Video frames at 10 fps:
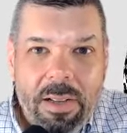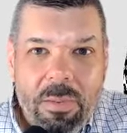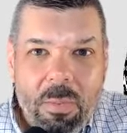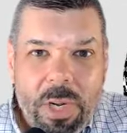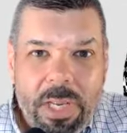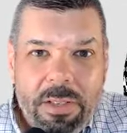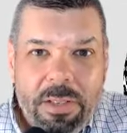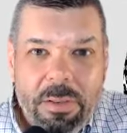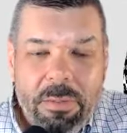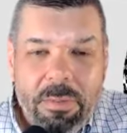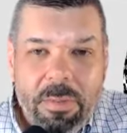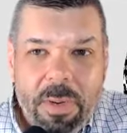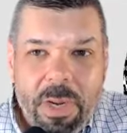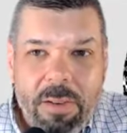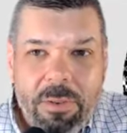wind of
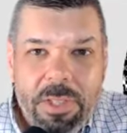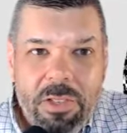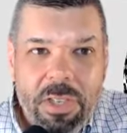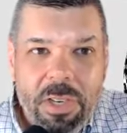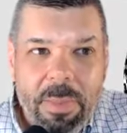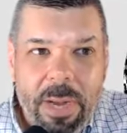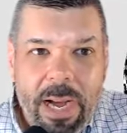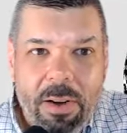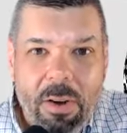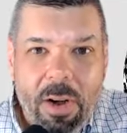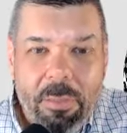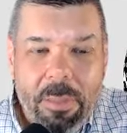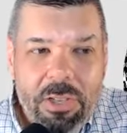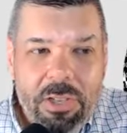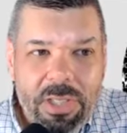conversation about
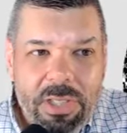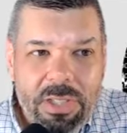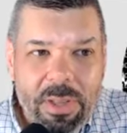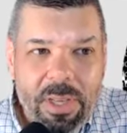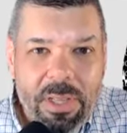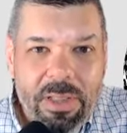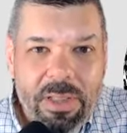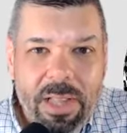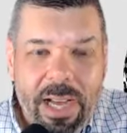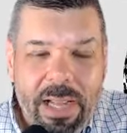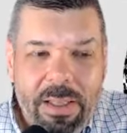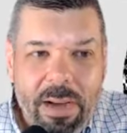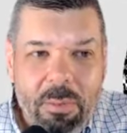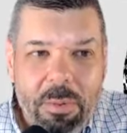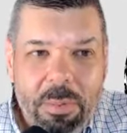automation. So I thought
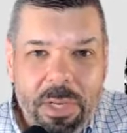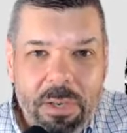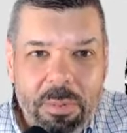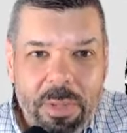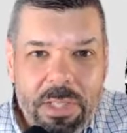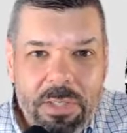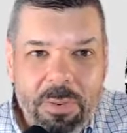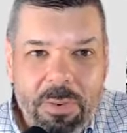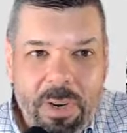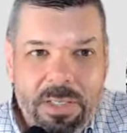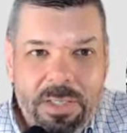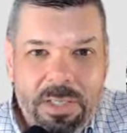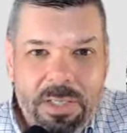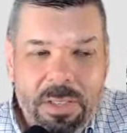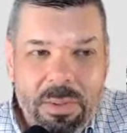that would be a good place for us
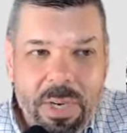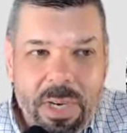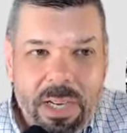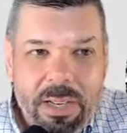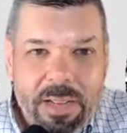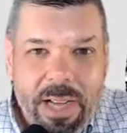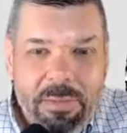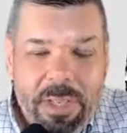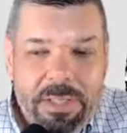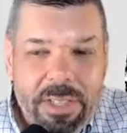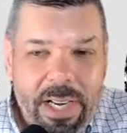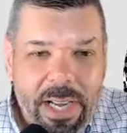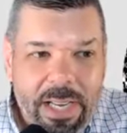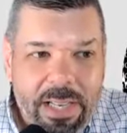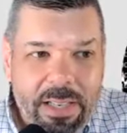to dive in
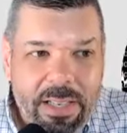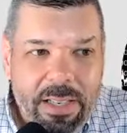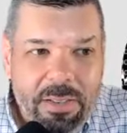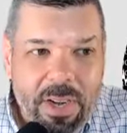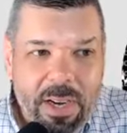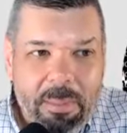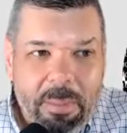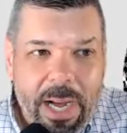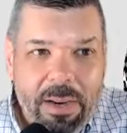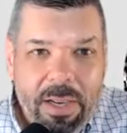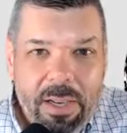today and talk about